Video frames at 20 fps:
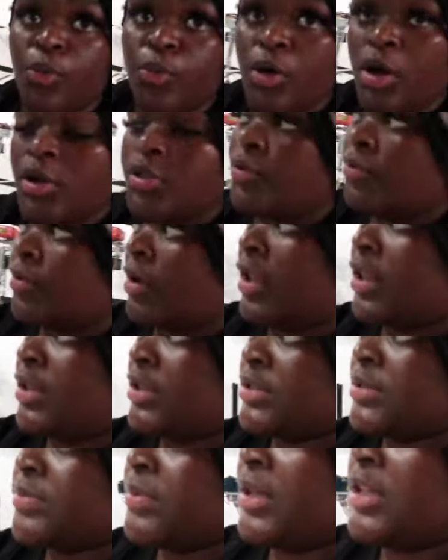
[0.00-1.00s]
walkthrough of
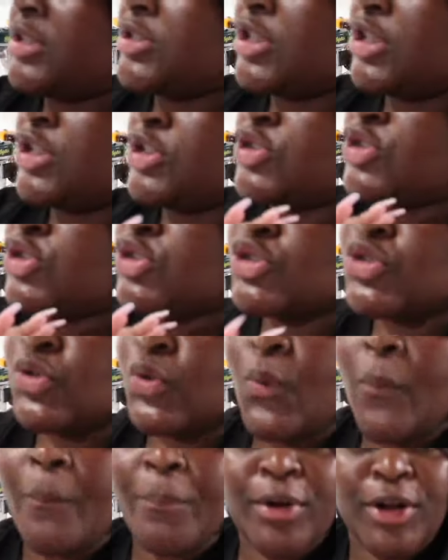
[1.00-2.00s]
this place is
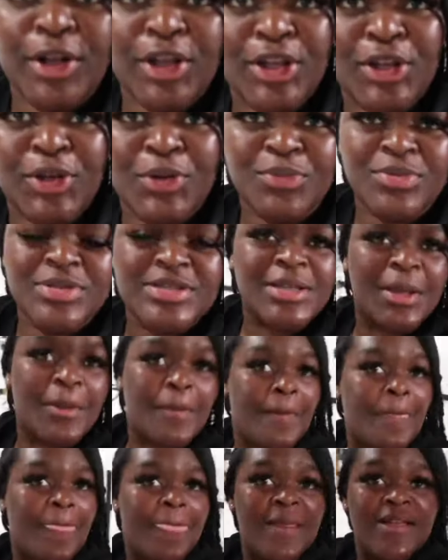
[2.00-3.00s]
super cute.
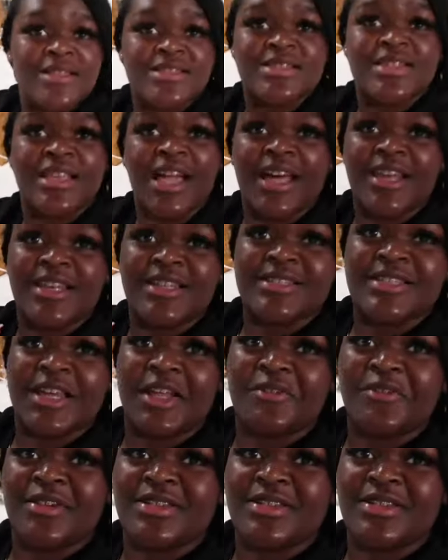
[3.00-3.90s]
Siani is kind of